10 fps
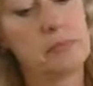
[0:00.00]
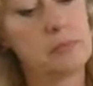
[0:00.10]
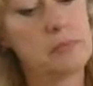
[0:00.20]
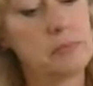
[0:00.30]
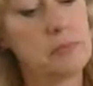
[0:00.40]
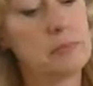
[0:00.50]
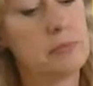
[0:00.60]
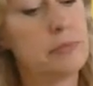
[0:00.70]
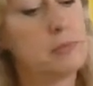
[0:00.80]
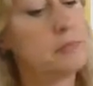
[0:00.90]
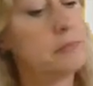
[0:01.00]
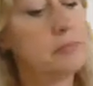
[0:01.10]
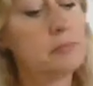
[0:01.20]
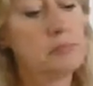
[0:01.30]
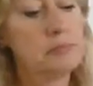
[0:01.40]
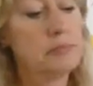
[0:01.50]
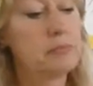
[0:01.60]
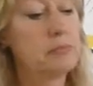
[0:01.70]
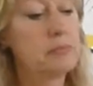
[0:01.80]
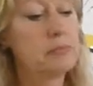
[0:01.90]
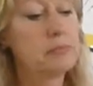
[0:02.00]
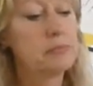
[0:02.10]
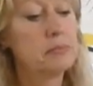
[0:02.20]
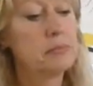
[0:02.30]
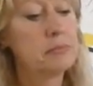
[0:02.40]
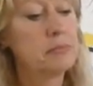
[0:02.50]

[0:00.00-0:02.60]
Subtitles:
(silence)